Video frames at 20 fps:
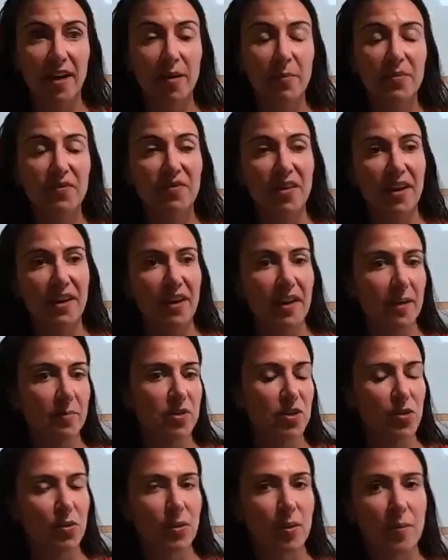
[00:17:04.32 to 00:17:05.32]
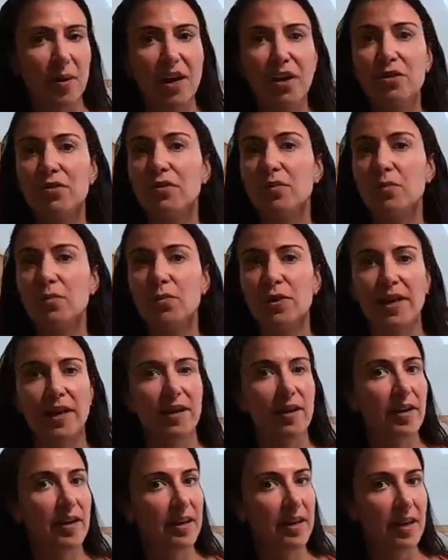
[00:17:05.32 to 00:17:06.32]
up, if I get up to go to the bathroom, when I
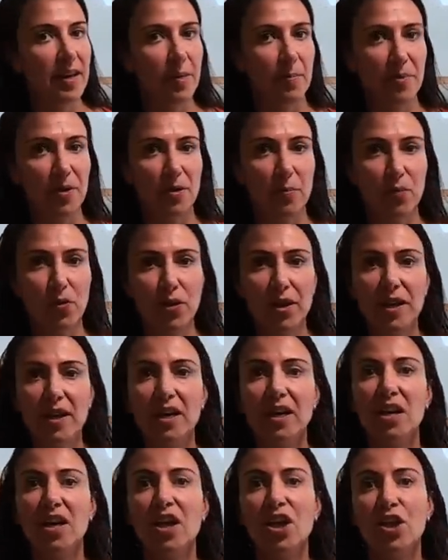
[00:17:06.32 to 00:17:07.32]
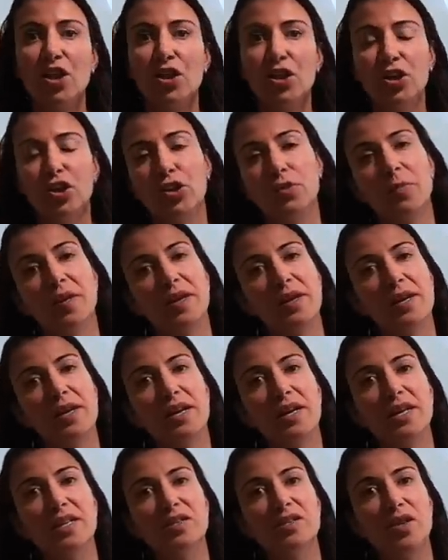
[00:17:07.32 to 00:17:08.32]
get up in the morning, the
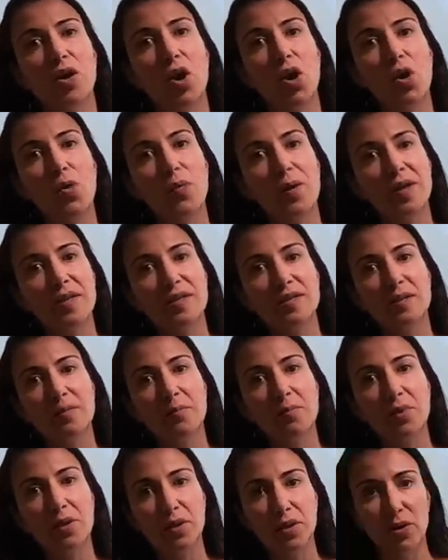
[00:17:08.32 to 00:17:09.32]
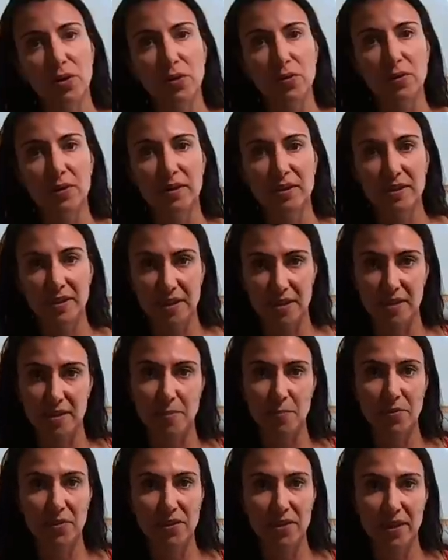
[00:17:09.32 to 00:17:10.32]
humidity is always below
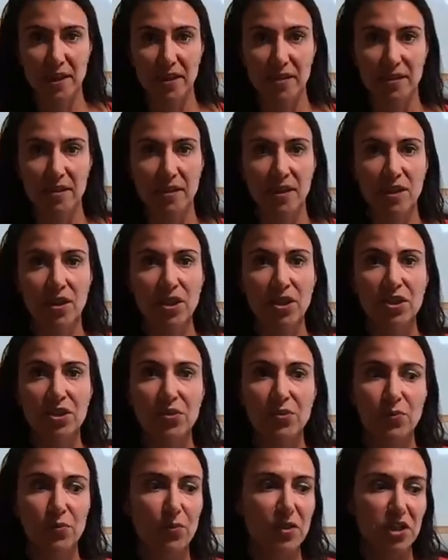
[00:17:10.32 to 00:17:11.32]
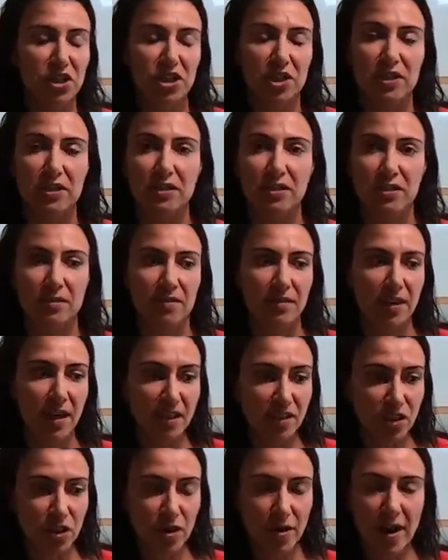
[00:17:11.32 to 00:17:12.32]
60%, which is,
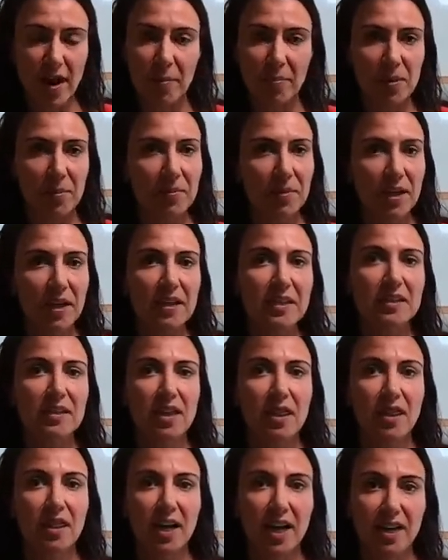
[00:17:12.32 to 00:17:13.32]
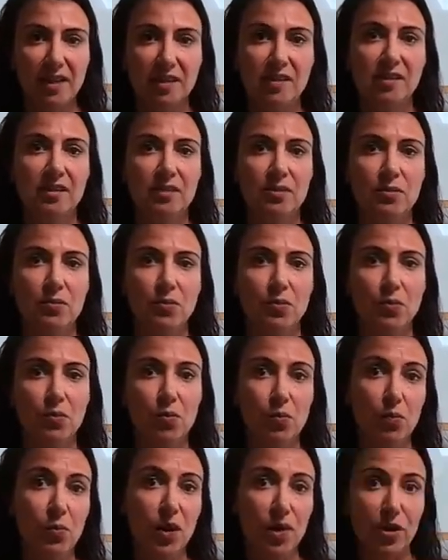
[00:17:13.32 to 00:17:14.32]
that's your happy place. That's
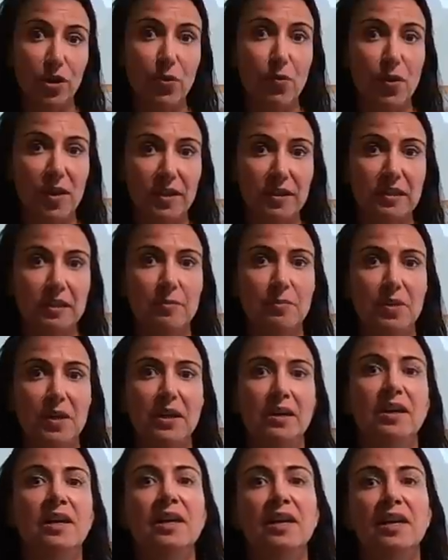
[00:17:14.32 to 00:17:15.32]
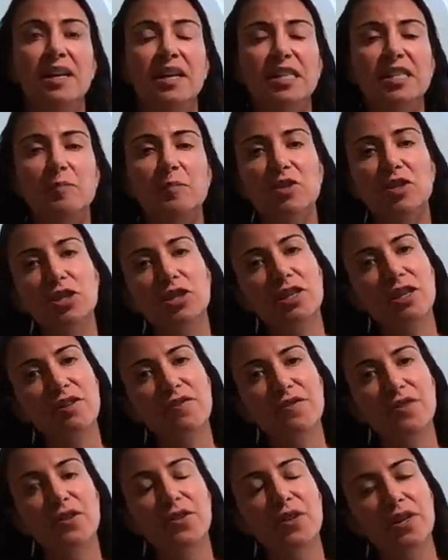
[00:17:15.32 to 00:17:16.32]
where you want it to be. Especially
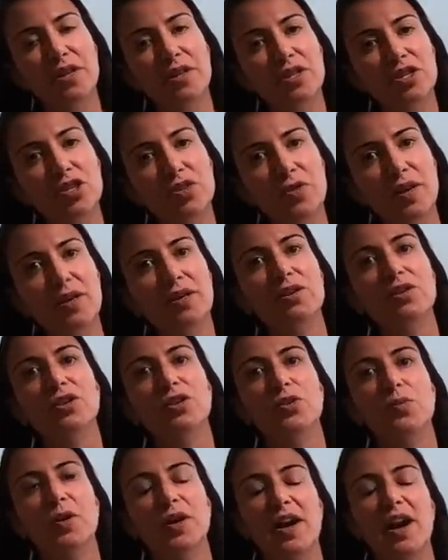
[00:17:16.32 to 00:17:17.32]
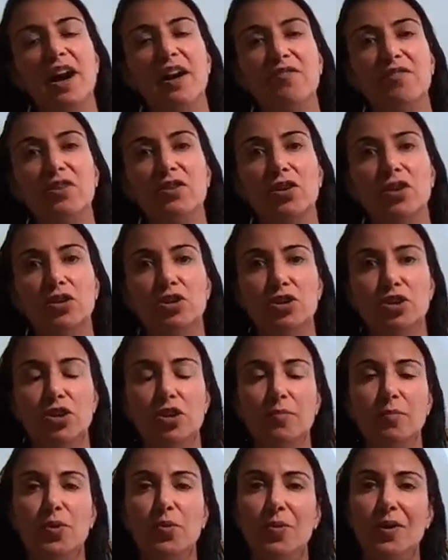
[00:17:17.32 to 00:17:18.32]
if you're in this trailer and you want to have it long
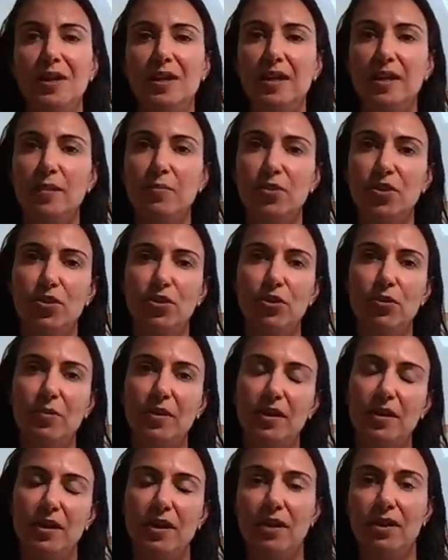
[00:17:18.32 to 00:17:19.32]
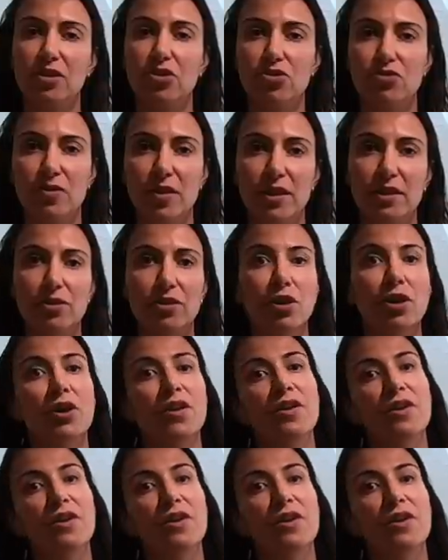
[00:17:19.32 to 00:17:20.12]
term, you want to keep the humidity in the trailer